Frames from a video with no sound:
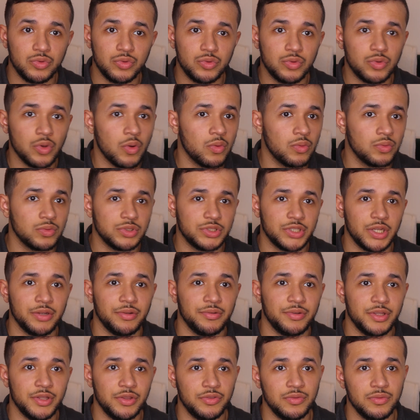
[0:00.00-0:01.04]
don't
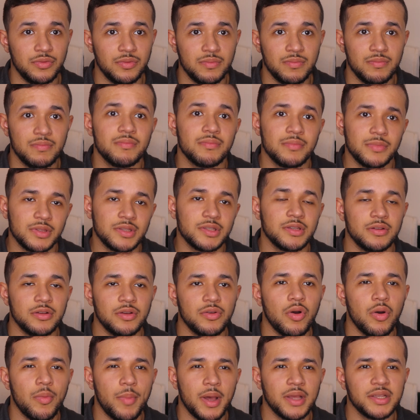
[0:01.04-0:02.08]
generally
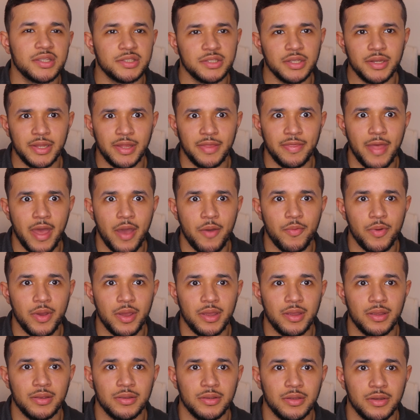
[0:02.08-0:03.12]
go about studying that
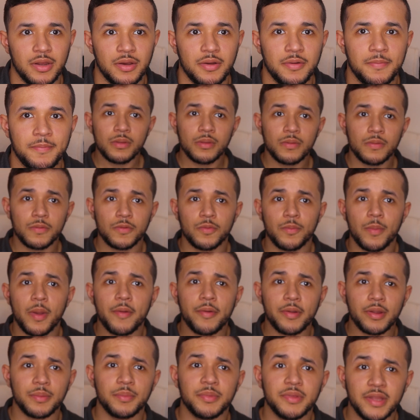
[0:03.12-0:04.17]
way, So my
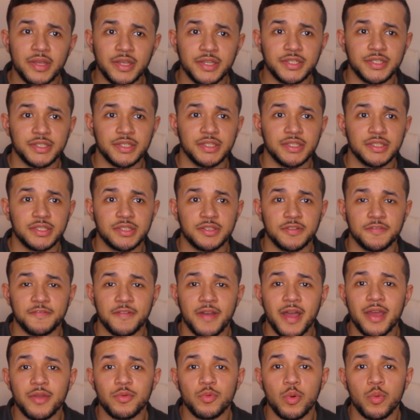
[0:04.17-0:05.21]
recommendation is to
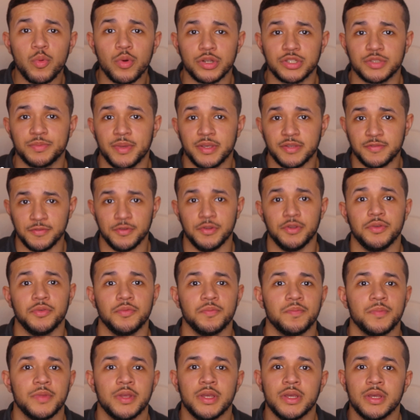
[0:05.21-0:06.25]
find what works best for you.
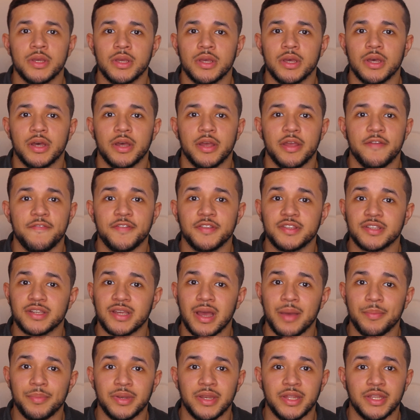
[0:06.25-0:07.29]
If it's a
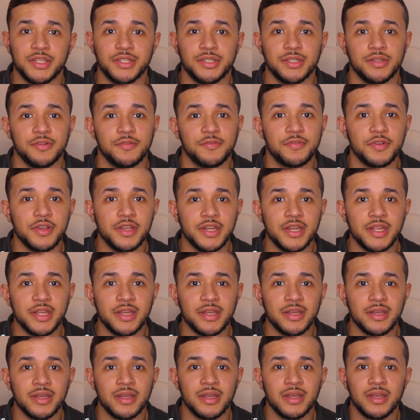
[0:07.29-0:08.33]
combination of
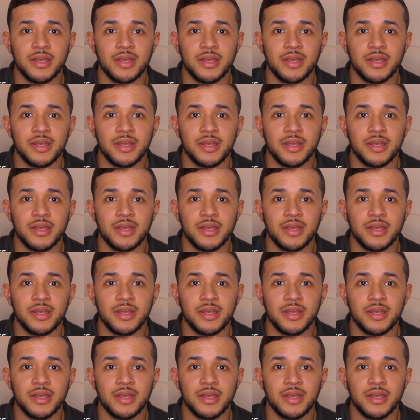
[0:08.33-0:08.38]
reading,